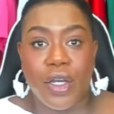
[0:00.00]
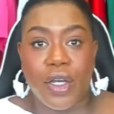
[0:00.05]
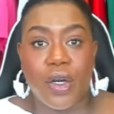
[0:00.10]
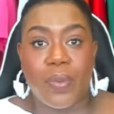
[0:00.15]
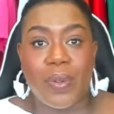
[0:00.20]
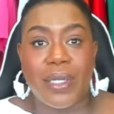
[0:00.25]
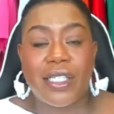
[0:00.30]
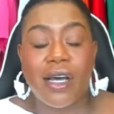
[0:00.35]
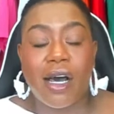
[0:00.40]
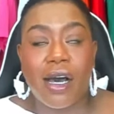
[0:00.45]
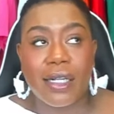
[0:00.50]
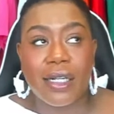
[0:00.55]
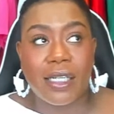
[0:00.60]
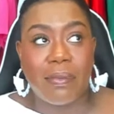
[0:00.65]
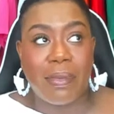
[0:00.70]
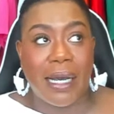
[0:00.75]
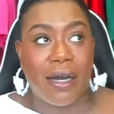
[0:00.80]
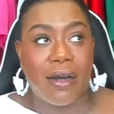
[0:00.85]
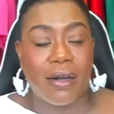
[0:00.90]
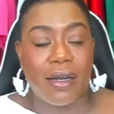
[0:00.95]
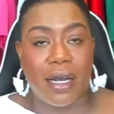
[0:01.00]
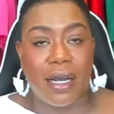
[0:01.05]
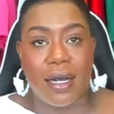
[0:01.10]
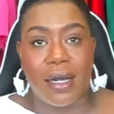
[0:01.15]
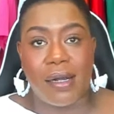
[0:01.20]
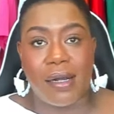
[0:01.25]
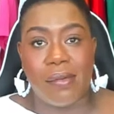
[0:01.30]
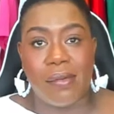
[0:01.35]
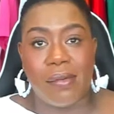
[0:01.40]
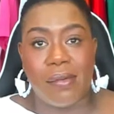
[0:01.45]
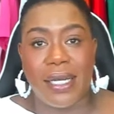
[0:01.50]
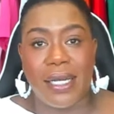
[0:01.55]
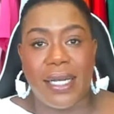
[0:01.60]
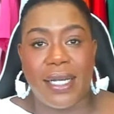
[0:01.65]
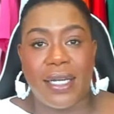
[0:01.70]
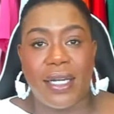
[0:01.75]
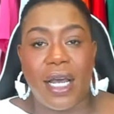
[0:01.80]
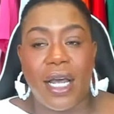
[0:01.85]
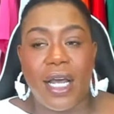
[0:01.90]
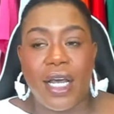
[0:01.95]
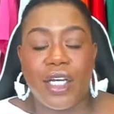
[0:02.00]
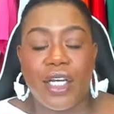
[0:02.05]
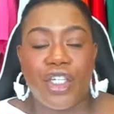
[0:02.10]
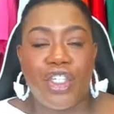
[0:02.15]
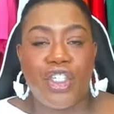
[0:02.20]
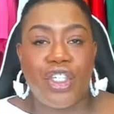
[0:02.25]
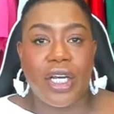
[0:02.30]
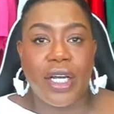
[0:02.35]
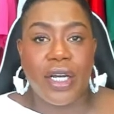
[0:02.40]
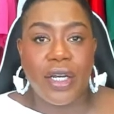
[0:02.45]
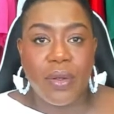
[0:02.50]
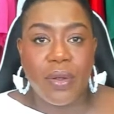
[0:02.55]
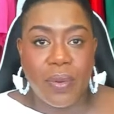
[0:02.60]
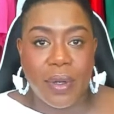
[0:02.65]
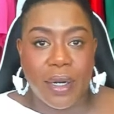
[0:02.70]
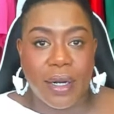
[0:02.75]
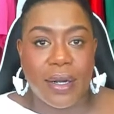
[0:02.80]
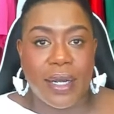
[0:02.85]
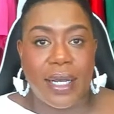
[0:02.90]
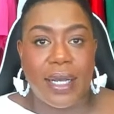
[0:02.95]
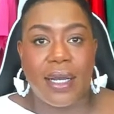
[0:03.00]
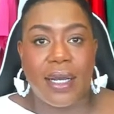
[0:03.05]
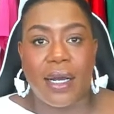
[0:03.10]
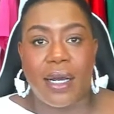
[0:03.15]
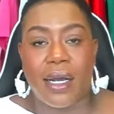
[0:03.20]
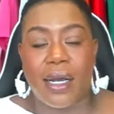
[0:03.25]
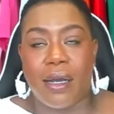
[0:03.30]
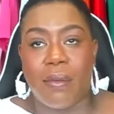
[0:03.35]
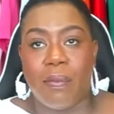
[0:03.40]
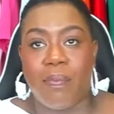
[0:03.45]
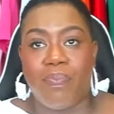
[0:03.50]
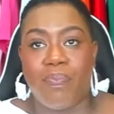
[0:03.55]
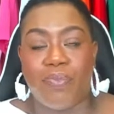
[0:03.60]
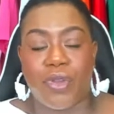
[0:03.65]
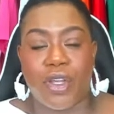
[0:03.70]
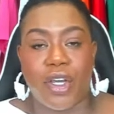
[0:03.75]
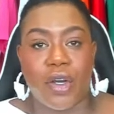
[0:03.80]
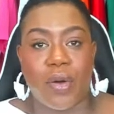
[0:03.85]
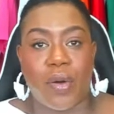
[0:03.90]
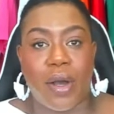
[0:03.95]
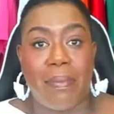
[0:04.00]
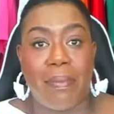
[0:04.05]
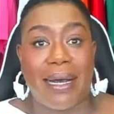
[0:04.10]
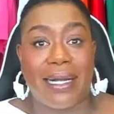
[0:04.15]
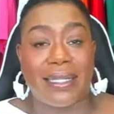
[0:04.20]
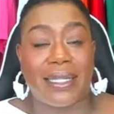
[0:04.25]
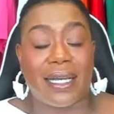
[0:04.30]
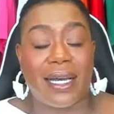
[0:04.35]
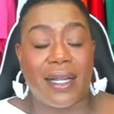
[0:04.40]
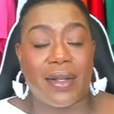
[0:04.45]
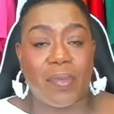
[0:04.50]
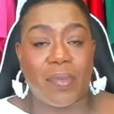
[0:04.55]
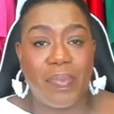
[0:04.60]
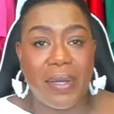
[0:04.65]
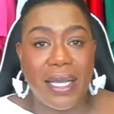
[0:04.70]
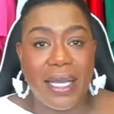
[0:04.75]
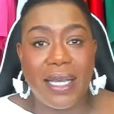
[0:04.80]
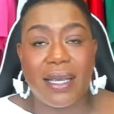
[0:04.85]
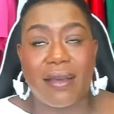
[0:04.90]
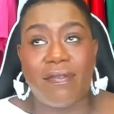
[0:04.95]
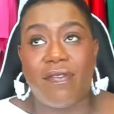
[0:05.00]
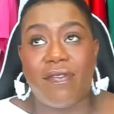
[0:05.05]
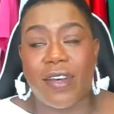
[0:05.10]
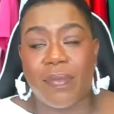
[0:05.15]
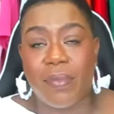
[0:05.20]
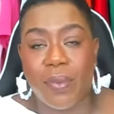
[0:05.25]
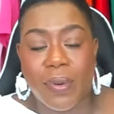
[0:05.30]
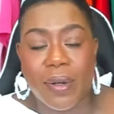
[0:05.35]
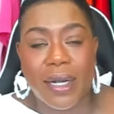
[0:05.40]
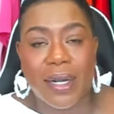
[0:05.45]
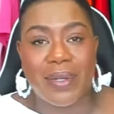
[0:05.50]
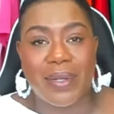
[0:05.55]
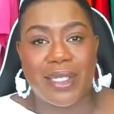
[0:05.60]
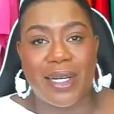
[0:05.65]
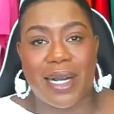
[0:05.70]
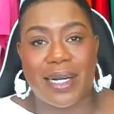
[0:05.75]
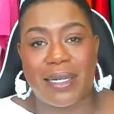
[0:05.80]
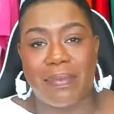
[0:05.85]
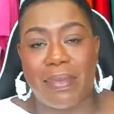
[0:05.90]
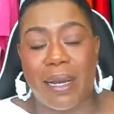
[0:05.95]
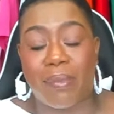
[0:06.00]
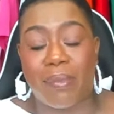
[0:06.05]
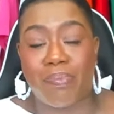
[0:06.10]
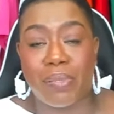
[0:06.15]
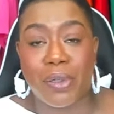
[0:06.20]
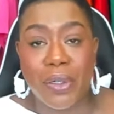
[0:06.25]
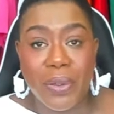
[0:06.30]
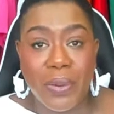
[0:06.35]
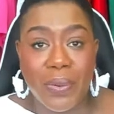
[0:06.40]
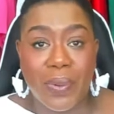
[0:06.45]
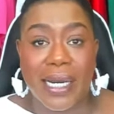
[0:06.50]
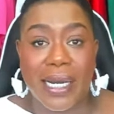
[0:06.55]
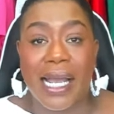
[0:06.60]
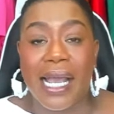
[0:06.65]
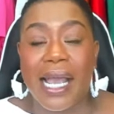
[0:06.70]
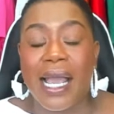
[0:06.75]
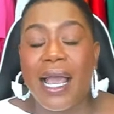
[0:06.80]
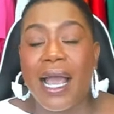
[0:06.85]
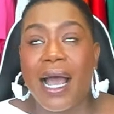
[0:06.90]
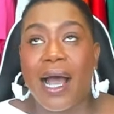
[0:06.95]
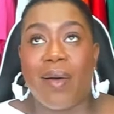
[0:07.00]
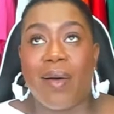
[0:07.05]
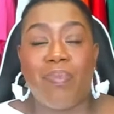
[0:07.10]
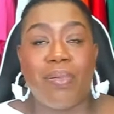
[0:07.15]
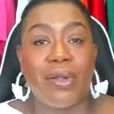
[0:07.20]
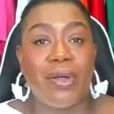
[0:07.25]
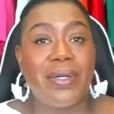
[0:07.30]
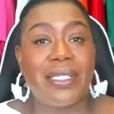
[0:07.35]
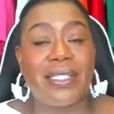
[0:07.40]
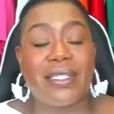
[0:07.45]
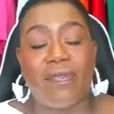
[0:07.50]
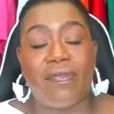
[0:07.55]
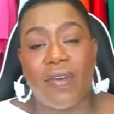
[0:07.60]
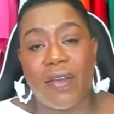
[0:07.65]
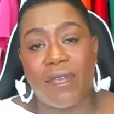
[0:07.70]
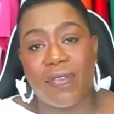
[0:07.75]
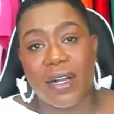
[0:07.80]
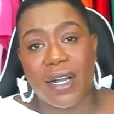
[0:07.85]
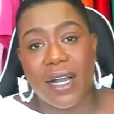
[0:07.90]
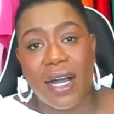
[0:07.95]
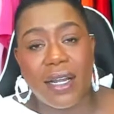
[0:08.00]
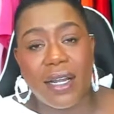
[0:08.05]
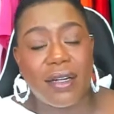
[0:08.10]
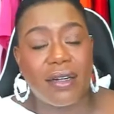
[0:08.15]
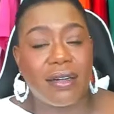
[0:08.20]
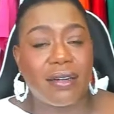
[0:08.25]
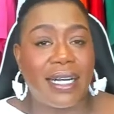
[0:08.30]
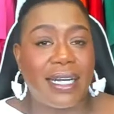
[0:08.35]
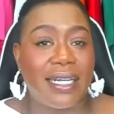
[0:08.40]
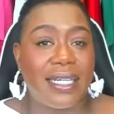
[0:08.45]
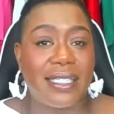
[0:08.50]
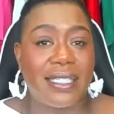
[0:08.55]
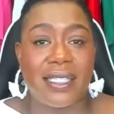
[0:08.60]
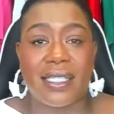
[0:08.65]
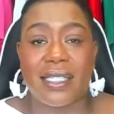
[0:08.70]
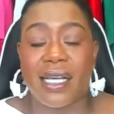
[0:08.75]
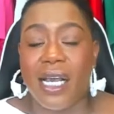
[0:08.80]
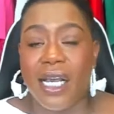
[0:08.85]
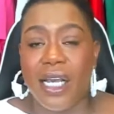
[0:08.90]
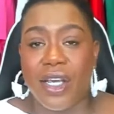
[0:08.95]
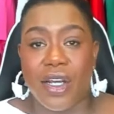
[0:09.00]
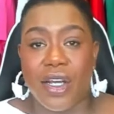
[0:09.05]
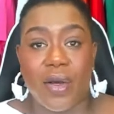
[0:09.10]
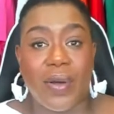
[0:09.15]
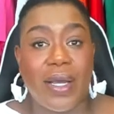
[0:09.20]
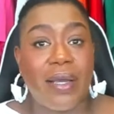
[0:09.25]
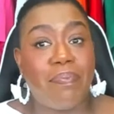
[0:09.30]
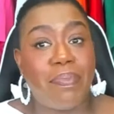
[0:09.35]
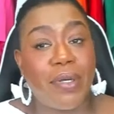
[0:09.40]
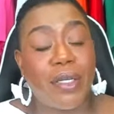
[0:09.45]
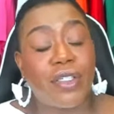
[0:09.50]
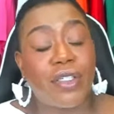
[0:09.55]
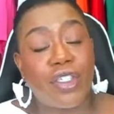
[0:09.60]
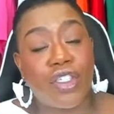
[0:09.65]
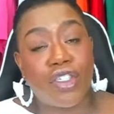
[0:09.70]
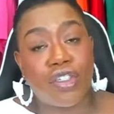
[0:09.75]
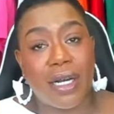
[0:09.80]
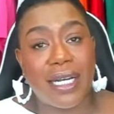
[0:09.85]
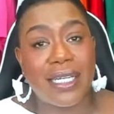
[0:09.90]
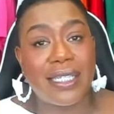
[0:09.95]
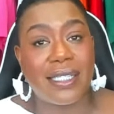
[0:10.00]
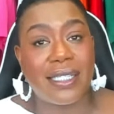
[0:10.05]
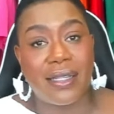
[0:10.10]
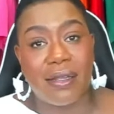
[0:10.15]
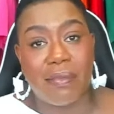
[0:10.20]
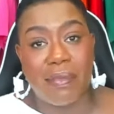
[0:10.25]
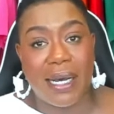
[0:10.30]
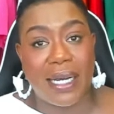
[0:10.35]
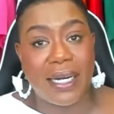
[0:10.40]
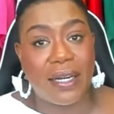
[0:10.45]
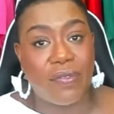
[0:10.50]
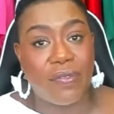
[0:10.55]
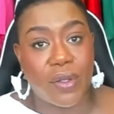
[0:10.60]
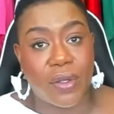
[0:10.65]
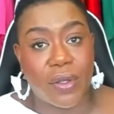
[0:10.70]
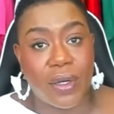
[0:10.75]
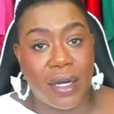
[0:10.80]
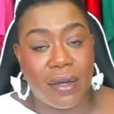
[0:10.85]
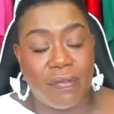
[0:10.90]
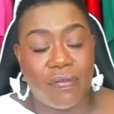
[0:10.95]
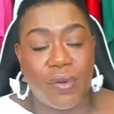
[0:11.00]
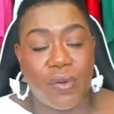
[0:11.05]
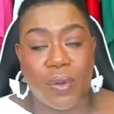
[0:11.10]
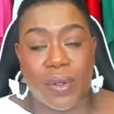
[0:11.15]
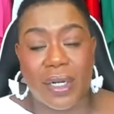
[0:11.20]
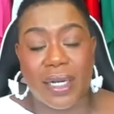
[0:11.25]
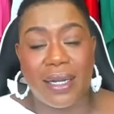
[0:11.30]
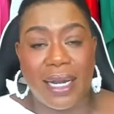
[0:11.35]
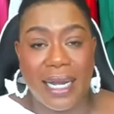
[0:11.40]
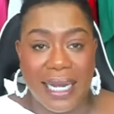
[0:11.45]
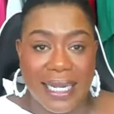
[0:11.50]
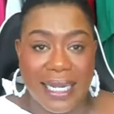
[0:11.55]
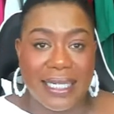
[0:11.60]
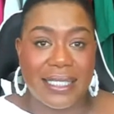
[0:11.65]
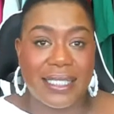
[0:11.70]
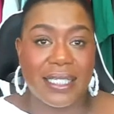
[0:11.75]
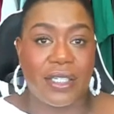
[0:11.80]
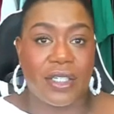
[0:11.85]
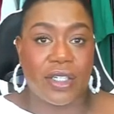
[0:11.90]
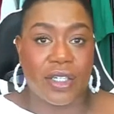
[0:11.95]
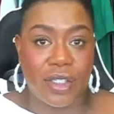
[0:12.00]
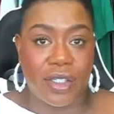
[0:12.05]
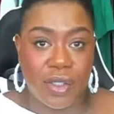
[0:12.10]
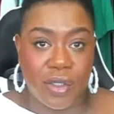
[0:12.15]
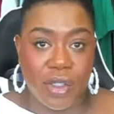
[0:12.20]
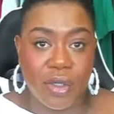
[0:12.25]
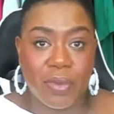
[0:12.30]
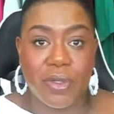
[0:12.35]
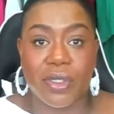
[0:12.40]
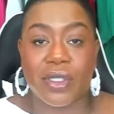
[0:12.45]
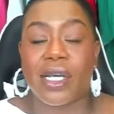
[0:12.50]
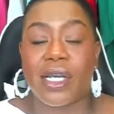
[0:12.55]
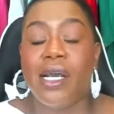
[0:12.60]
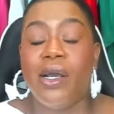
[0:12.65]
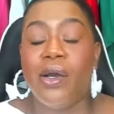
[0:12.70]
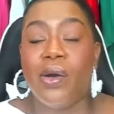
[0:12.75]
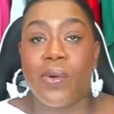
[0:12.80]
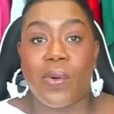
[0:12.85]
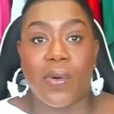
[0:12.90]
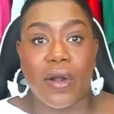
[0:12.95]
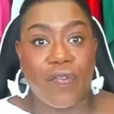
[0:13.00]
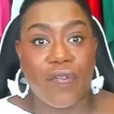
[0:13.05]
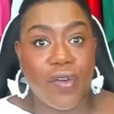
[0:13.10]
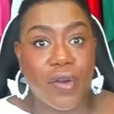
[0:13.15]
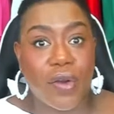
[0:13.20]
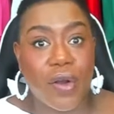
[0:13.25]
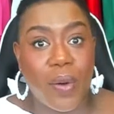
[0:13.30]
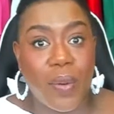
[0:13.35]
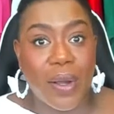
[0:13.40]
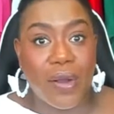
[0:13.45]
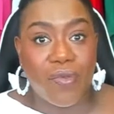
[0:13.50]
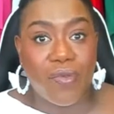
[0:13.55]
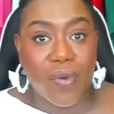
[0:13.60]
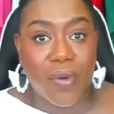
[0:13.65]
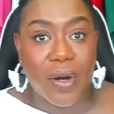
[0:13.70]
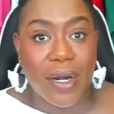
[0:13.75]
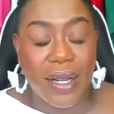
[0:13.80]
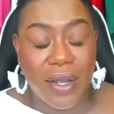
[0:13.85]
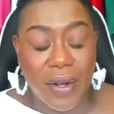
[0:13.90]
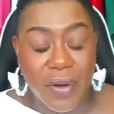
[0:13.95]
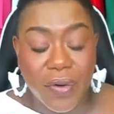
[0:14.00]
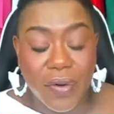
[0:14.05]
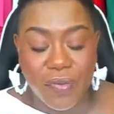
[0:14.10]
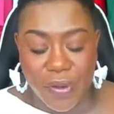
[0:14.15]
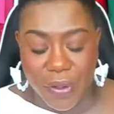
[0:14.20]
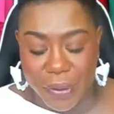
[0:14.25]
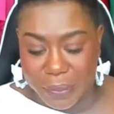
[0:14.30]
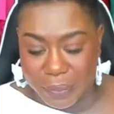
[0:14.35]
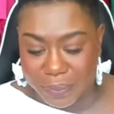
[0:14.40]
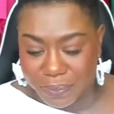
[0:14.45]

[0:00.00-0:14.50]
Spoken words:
We talked about in January, about the color pink. In February, we talked about blue and how blue is the favorite color, and it builds trust in the mind of your clients and consumers, or if you're going for an interview.